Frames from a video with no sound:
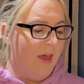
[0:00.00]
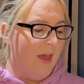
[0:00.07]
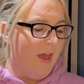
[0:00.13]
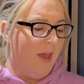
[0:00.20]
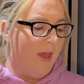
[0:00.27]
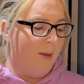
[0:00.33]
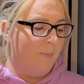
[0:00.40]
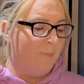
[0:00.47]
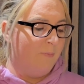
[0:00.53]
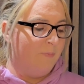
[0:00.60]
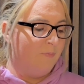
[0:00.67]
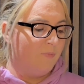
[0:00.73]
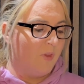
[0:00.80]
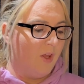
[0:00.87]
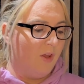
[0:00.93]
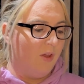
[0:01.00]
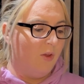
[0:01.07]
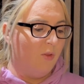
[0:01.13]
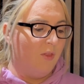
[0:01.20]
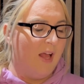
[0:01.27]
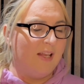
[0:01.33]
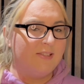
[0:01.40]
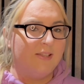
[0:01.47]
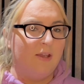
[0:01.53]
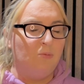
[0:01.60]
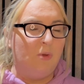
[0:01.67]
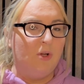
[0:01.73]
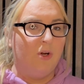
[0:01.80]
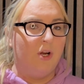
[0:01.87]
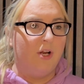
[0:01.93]
Um, last time
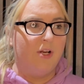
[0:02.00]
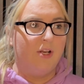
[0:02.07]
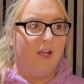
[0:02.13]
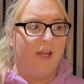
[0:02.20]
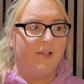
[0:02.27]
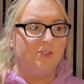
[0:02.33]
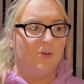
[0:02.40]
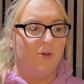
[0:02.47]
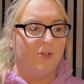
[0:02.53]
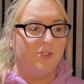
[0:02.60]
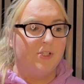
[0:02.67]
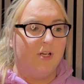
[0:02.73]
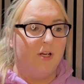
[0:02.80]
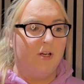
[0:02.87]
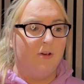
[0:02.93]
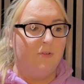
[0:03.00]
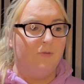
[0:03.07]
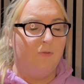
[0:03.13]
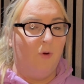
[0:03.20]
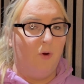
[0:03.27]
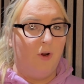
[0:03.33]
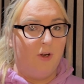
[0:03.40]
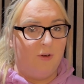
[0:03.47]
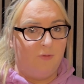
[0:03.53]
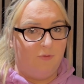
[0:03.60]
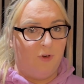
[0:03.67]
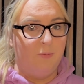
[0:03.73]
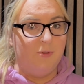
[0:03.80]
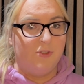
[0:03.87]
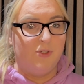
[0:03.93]
we got our Greggs order for
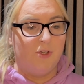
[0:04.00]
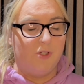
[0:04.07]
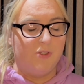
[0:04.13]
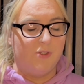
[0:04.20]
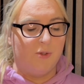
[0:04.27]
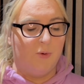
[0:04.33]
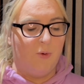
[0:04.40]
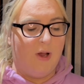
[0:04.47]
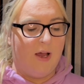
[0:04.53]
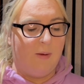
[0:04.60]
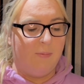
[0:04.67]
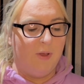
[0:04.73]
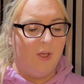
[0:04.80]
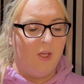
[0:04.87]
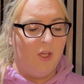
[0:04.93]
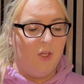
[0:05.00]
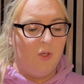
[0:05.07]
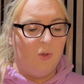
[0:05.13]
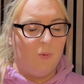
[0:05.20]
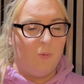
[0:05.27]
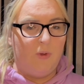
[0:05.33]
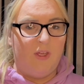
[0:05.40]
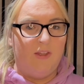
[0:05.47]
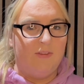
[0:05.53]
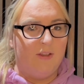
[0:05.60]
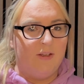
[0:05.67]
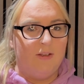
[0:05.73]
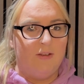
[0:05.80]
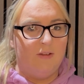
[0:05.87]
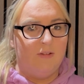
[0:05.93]
from the Too Good To Go app, we
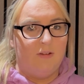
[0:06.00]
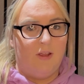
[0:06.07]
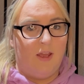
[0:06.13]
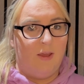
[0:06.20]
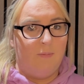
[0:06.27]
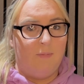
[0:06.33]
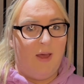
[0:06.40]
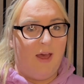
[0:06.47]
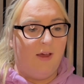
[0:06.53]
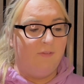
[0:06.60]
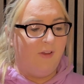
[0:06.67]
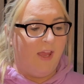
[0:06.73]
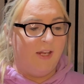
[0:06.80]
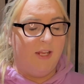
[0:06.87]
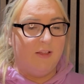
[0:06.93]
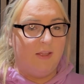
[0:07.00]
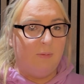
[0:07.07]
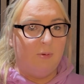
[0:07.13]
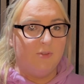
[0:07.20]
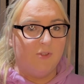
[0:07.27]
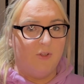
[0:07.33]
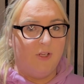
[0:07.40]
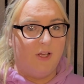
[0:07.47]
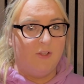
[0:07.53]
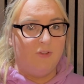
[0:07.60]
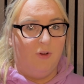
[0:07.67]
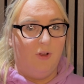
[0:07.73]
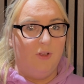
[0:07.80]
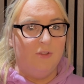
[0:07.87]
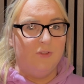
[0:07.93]
didn't um, have any labels on it at
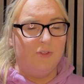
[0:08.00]
all.